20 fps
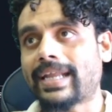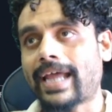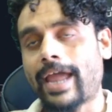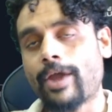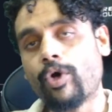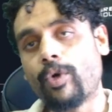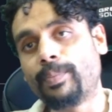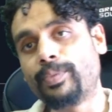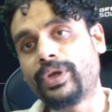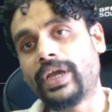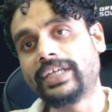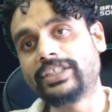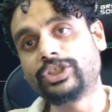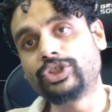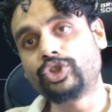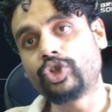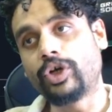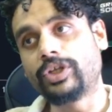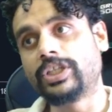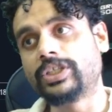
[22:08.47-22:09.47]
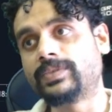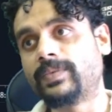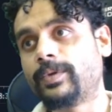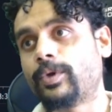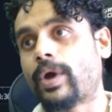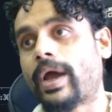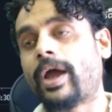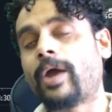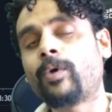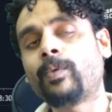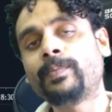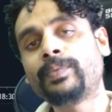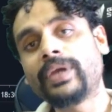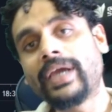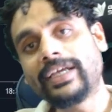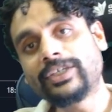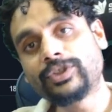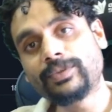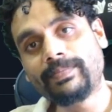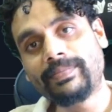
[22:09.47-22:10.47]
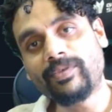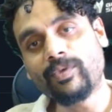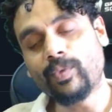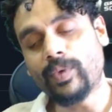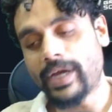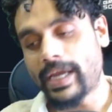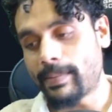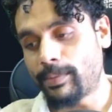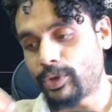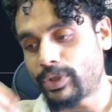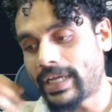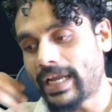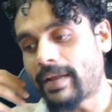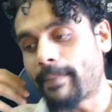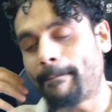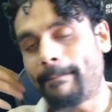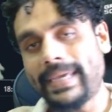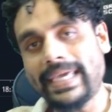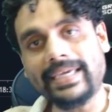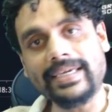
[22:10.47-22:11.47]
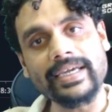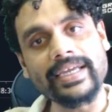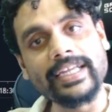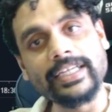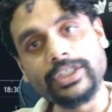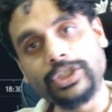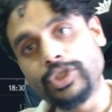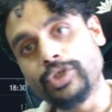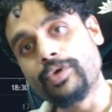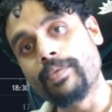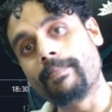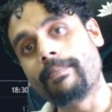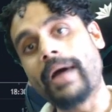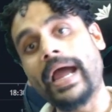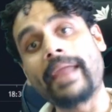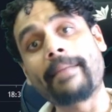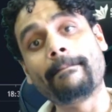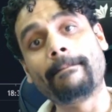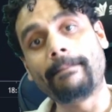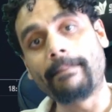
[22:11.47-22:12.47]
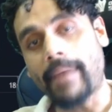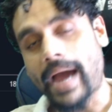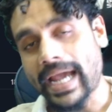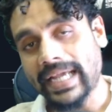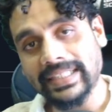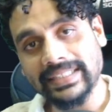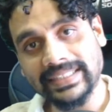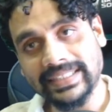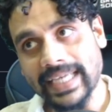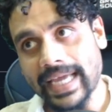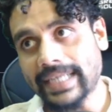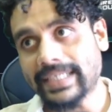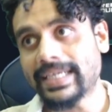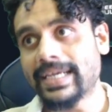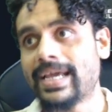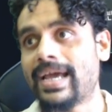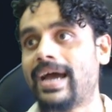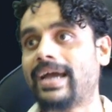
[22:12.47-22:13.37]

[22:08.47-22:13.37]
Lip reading: I hope you guys enjoyed this video. I hope you guys were able to get a peek into my mindset.